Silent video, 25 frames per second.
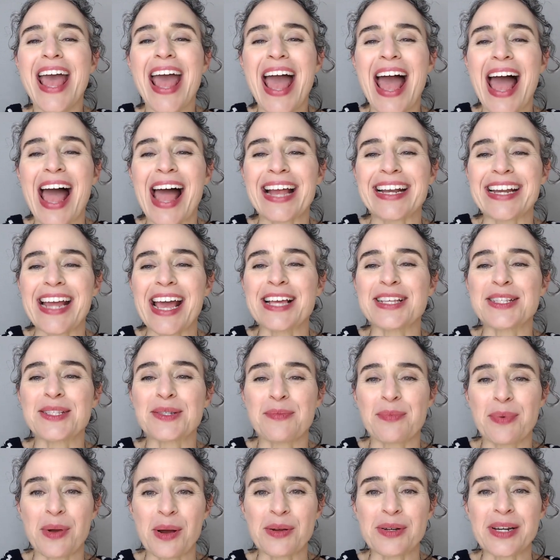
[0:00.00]
And as
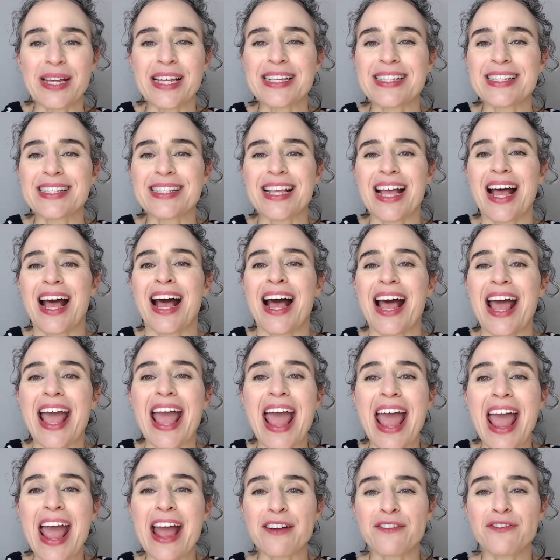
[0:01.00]
a bonus, uh,
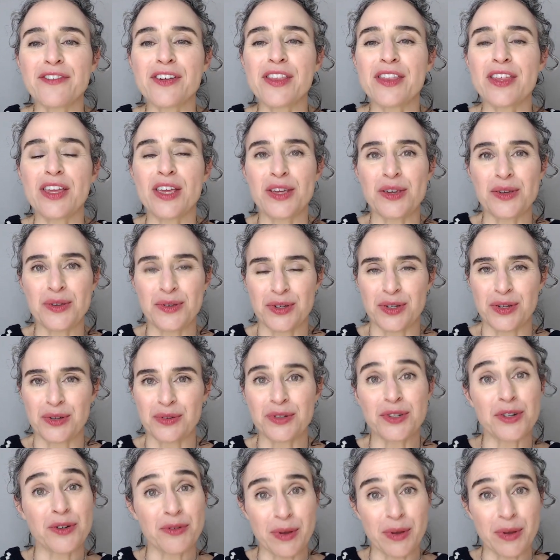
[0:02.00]
everything you do to